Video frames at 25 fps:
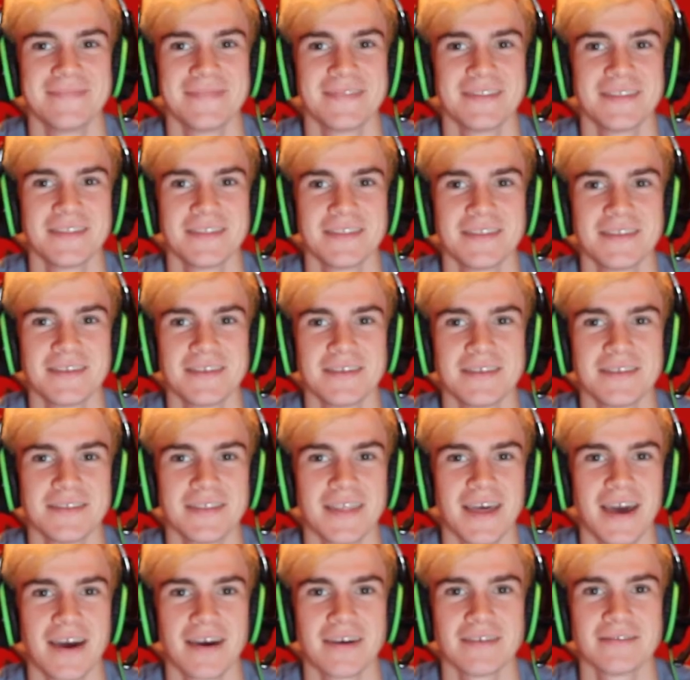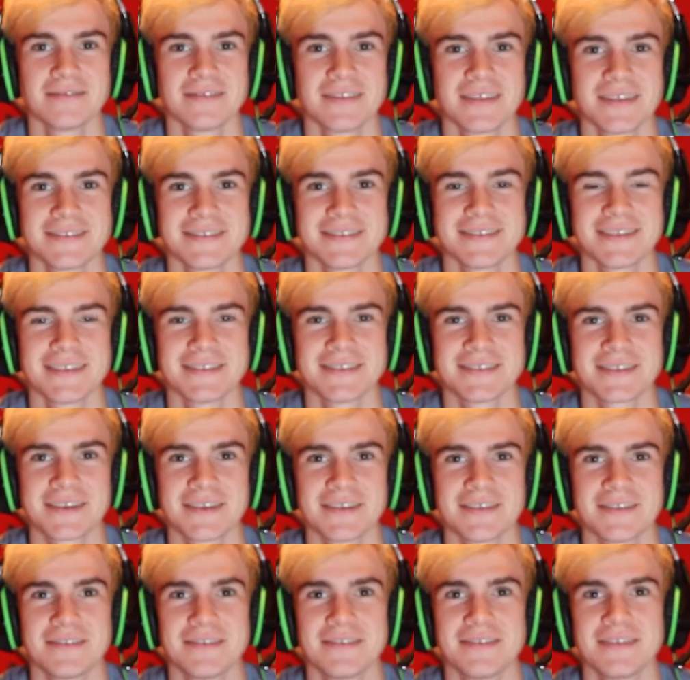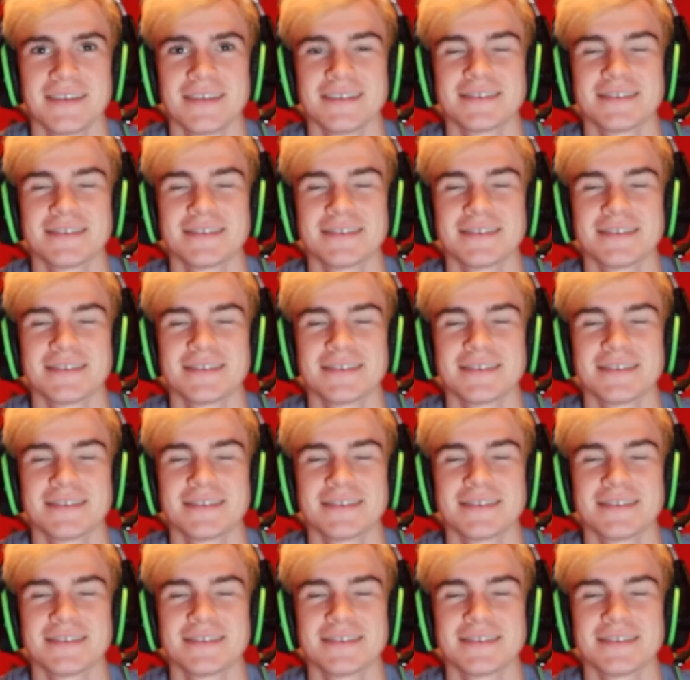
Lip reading: No, it's good. It's good.